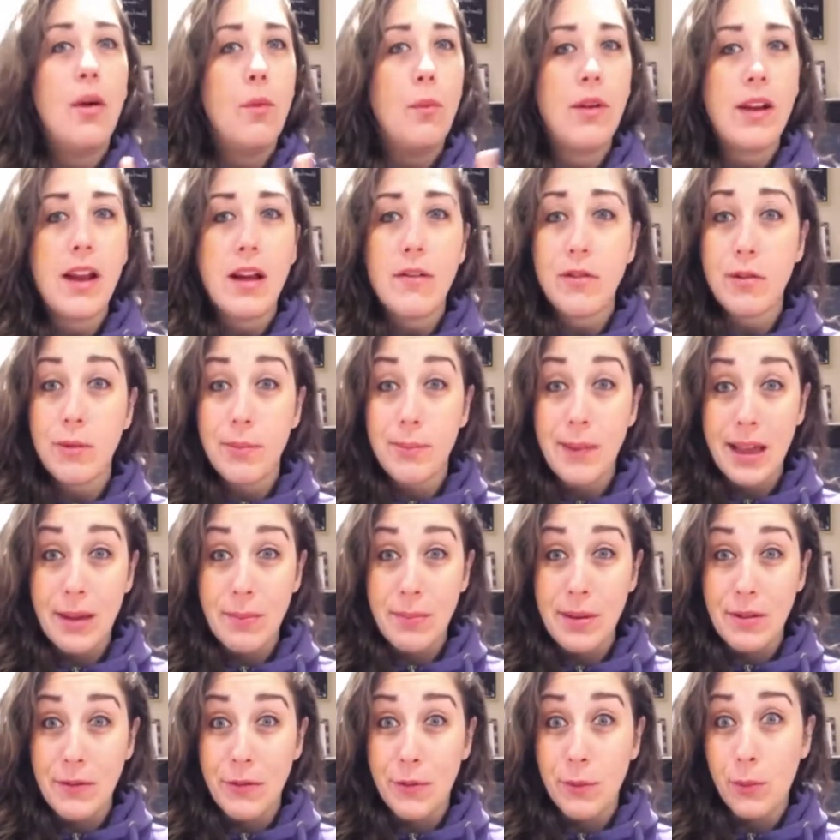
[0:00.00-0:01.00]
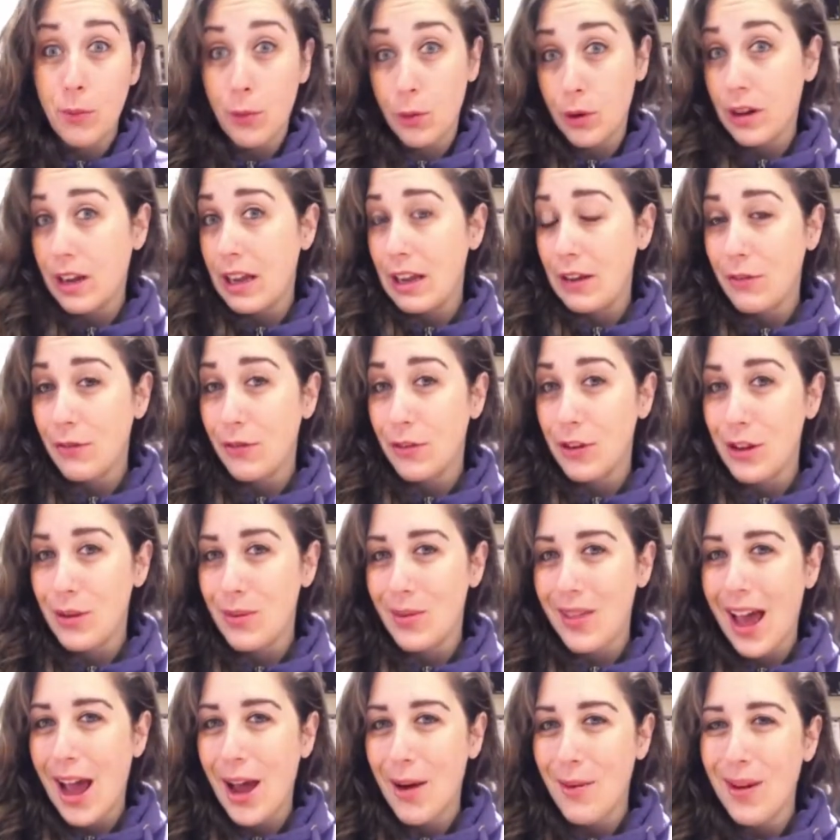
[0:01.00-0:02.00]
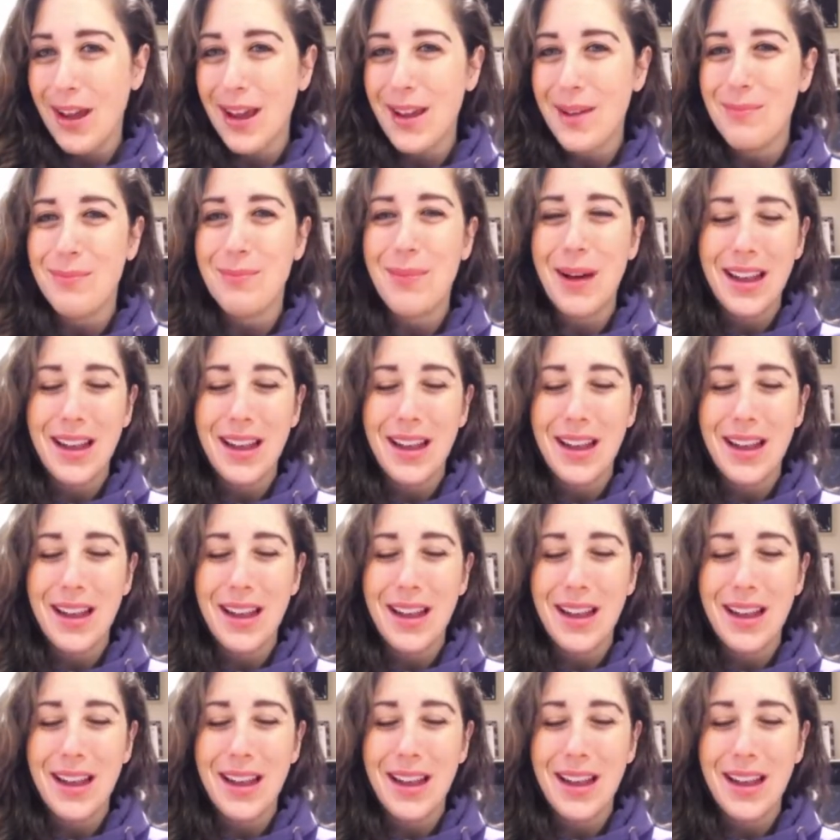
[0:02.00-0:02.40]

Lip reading: whatever may be working for you that way.